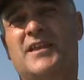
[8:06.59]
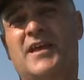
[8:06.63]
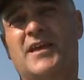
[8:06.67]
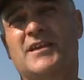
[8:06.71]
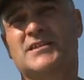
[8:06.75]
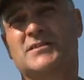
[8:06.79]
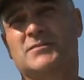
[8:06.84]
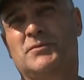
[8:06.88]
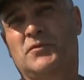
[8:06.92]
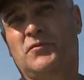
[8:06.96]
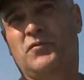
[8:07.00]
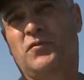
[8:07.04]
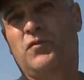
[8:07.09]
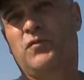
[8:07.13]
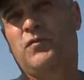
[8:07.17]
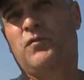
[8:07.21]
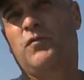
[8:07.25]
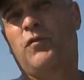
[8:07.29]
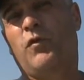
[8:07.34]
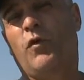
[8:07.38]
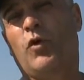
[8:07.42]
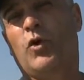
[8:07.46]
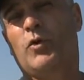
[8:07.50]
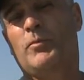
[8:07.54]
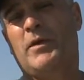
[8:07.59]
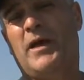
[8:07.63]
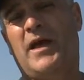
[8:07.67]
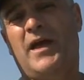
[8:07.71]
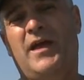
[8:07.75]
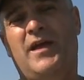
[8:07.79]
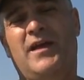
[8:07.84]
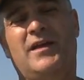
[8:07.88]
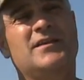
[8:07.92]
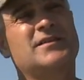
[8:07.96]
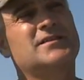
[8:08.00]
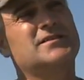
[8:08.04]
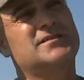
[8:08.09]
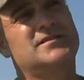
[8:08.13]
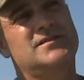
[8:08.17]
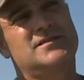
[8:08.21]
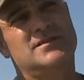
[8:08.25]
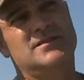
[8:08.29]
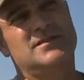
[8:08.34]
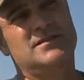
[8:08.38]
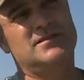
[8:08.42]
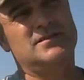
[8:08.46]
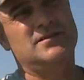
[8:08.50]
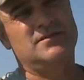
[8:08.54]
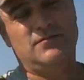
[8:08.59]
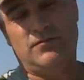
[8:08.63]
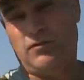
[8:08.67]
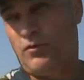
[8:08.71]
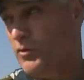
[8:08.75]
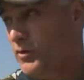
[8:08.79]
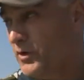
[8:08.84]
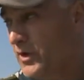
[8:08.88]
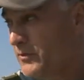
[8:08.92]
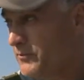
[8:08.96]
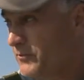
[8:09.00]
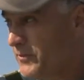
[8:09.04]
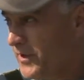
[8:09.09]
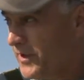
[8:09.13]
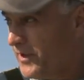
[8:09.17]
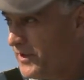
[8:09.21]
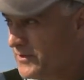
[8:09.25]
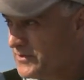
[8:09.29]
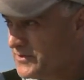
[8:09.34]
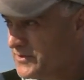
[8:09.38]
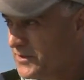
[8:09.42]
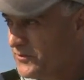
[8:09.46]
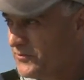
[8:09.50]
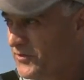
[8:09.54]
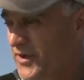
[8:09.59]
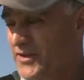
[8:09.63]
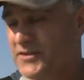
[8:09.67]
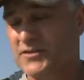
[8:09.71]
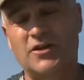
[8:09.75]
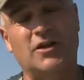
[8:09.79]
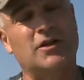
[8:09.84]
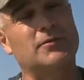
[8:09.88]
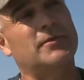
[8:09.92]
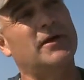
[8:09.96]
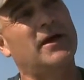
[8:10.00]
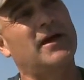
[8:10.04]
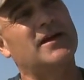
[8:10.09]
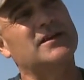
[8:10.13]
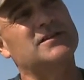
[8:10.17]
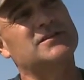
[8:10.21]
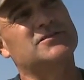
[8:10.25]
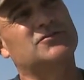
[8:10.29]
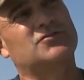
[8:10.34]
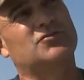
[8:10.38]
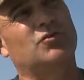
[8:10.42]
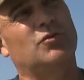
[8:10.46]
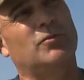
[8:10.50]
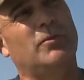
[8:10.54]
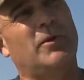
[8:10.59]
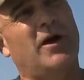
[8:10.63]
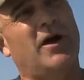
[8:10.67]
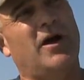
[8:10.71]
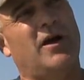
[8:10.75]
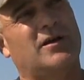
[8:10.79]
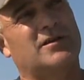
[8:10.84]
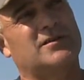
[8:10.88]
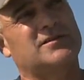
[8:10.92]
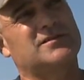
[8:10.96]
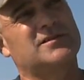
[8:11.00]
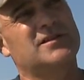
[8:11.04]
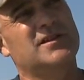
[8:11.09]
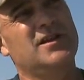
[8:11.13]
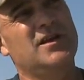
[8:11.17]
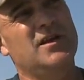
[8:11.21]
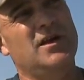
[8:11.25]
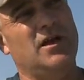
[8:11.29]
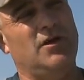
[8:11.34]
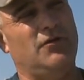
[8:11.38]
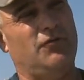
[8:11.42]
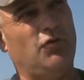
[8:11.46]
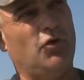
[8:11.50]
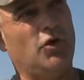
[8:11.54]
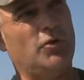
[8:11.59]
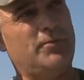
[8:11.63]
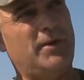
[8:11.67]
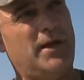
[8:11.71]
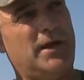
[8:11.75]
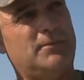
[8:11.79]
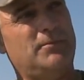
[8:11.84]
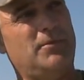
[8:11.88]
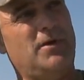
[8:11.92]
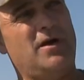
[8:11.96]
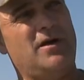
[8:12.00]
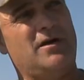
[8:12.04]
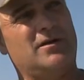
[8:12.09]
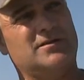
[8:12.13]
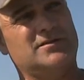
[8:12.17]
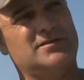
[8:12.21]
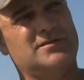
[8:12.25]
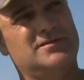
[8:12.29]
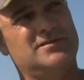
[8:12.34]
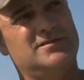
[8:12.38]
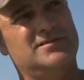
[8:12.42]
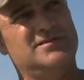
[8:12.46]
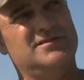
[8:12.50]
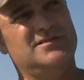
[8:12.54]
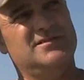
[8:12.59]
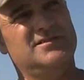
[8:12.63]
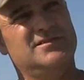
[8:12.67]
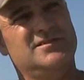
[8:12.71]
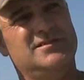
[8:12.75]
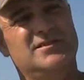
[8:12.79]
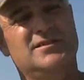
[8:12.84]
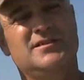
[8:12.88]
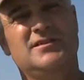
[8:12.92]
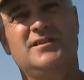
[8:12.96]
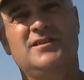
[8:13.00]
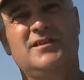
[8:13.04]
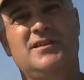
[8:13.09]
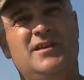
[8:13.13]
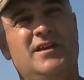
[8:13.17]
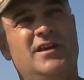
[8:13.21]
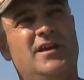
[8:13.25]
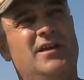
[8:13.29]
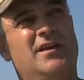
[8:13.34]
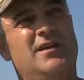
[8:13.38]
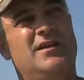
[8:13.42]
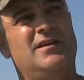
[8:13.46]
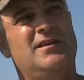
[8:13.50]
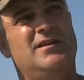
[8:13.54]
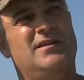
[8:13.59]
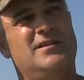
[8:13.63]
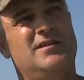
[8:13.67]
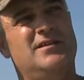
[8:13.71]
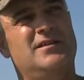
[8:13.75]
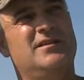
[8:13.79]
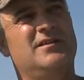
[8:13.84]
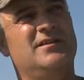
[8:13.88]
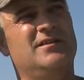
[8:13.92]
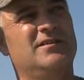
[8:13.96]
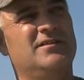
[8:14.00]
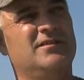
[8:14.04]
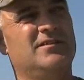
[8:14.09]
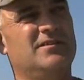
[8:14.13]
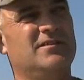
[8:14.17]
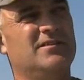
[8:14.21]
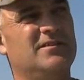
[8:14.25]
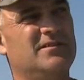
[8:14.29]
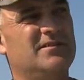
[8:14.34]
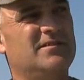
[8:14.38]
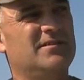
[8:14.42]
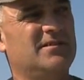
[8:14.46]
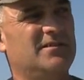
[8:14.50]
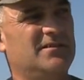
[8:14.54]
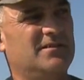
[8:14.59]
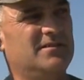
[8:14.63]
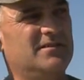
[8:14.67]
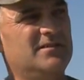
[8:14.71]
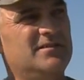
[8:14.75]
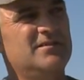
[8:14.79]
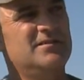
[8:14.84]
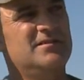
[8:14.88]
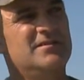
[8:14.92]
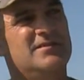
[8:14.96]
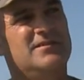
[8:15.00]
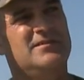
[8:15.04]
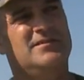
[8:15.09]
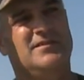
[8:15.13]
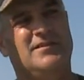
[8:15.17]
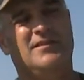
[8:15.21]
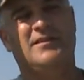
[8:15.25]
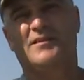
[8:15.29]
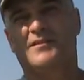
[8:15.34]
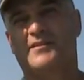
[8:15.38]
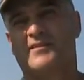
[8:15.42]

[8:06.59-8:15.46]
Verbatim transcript: takes about four bags, four of them bags, they're Vexar bags, to a box, a four pack box. 4,300 bags, Ronix.